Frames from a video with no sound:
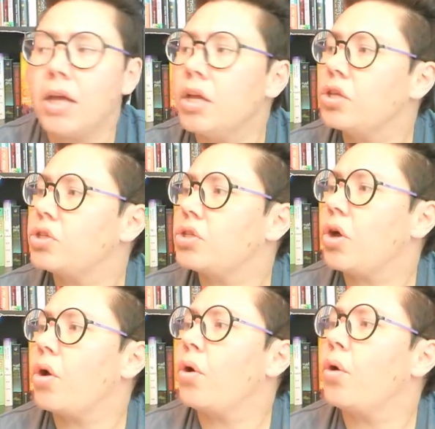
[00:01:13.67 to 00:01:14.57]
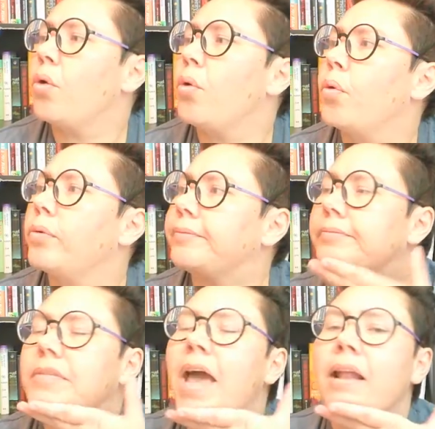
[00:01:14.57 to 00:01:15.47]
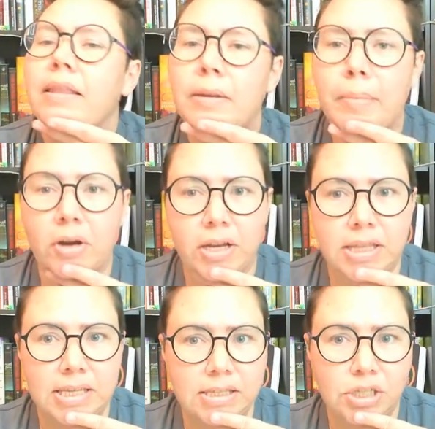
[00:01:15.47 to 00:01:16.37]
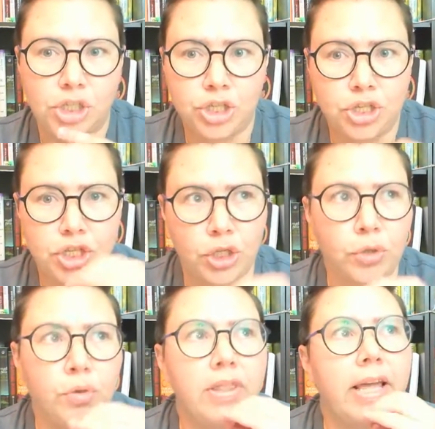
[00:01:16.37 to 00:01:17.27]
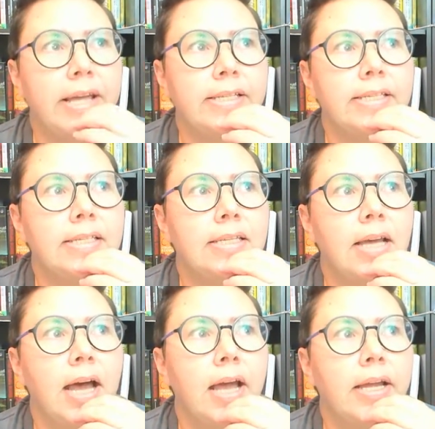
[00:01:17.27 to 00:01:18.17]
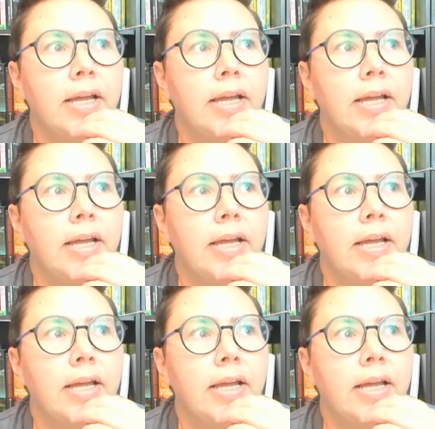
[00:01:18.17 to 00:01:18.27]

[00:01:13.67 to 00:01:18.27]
So Catalina married this dude that uh,